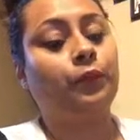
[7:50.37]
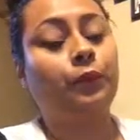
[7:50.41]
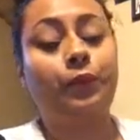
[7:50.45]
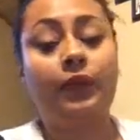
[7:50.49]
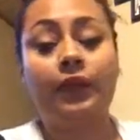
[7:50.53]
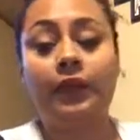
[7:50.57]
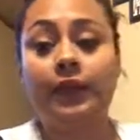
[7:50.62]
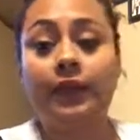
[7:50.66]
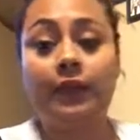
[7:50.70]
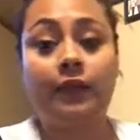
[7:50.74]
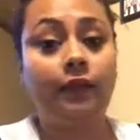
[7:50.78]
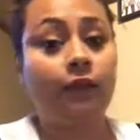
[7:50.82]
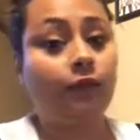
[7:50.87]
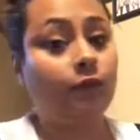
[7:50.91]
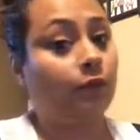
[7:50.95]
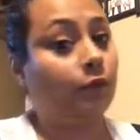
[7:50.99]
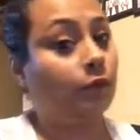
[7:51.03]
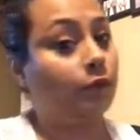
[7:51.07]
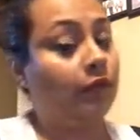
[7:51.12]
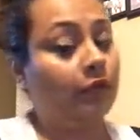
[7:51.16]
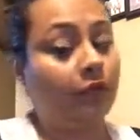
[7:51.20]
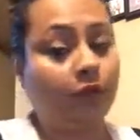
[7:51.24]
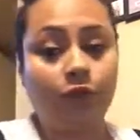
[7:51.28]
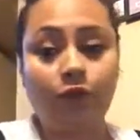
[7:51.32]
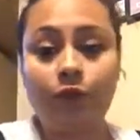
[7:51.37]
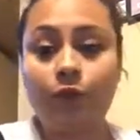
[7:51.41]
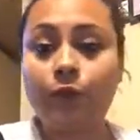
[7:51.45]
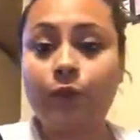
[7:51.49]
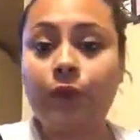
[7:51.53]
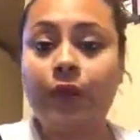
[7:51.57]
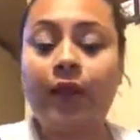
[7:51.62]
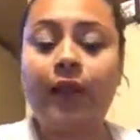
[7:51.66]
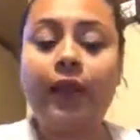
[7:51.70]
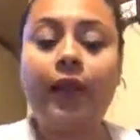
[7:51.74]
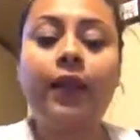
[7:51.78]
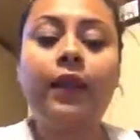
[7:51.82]
We needed to
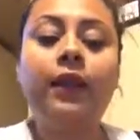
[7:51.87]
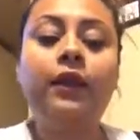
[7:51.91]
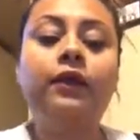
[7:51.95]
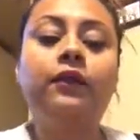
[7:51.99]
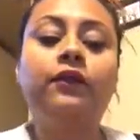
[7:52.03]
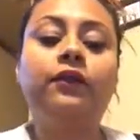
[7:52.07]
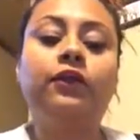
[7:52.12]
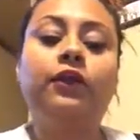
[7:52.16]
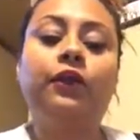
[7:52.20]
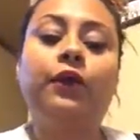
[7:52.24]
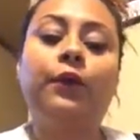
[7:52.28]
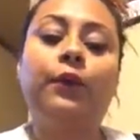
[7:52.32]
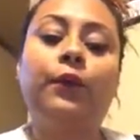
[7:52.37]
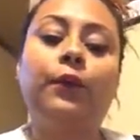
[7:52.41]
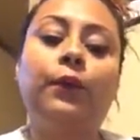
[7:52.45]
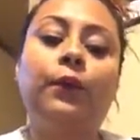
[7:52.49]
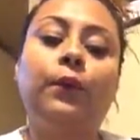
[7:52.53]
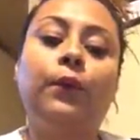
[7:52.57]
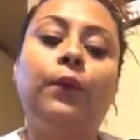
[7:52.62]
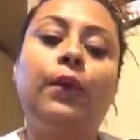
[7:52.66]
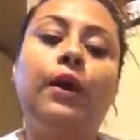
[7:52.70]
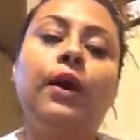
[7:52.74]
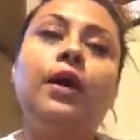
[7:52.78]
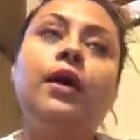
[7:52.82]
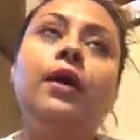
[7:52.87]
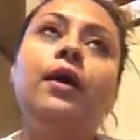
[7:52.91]
integrate. So